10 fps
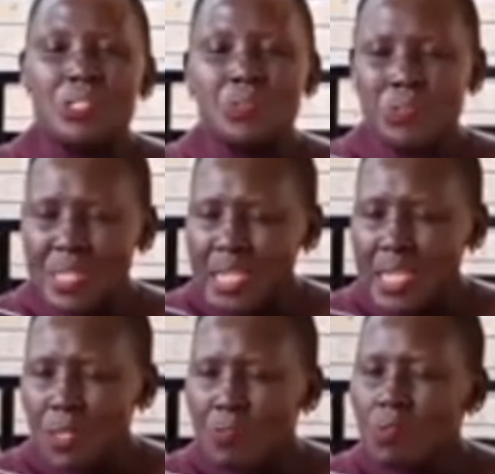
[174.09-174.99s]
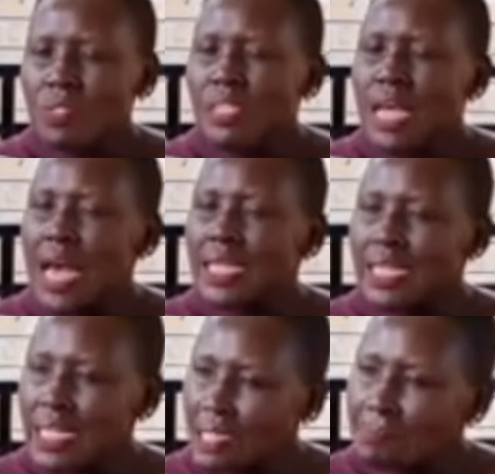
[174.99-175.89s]
Trudy was a
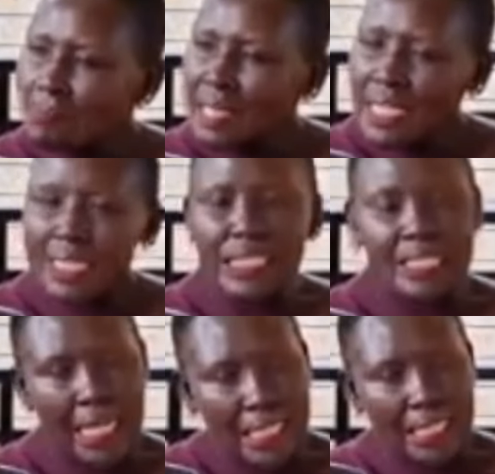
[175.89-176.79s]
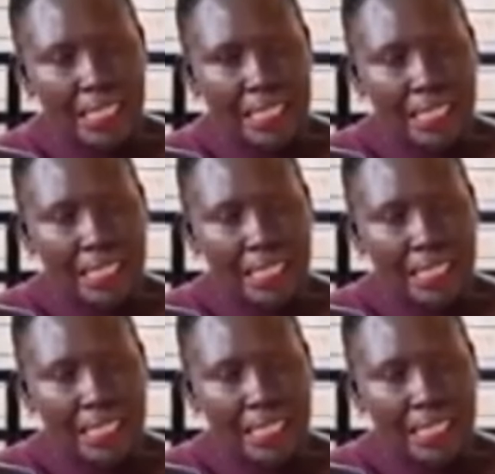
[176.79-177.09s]
disciplined girl.